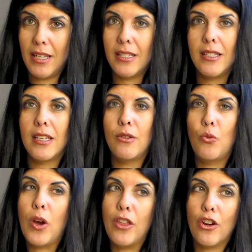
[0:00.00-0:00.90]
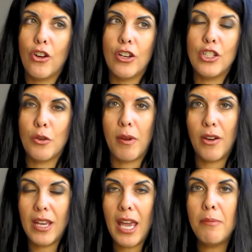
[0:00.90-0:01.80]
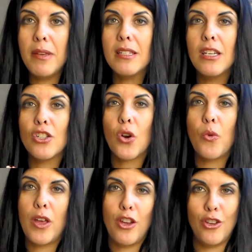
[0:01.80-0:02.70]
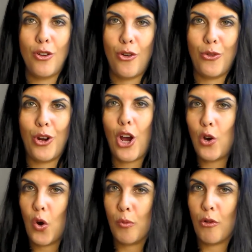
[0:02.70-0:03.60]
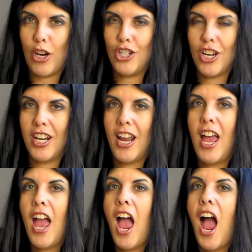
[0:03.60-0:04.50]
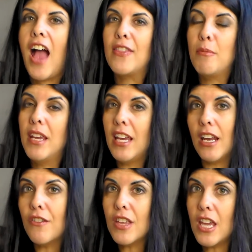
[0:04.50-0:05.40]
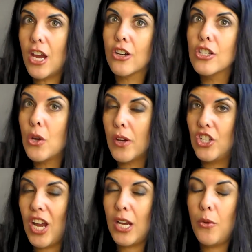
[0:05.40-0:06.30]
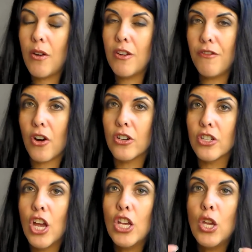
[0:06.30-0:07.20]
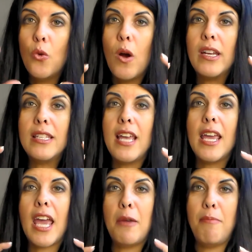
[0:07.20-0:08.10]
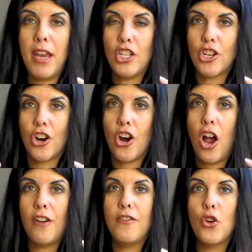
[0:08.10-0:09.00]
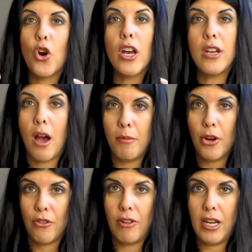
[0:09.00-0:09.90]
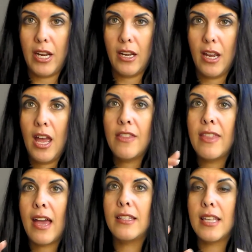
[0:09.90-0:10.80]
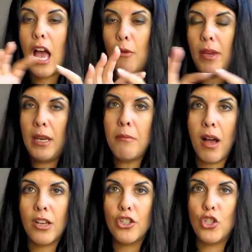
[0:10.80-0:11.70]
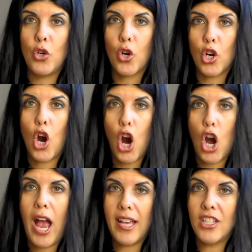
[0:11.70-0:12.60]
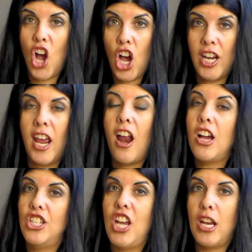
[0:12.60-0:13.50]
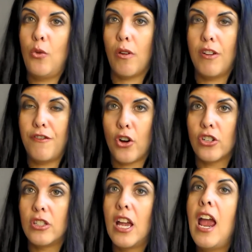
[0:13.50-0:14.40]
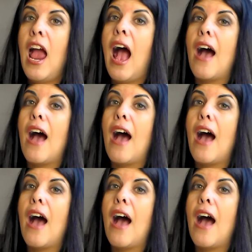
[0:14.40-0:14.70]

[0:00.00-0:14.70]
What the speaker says: business, whether it's your Mary Kay business or whether you own a corporation. At the beginning of the year, so on January 1st, you want to take a picture of your odometer reading. That's how many miles your car has on it on January 1st.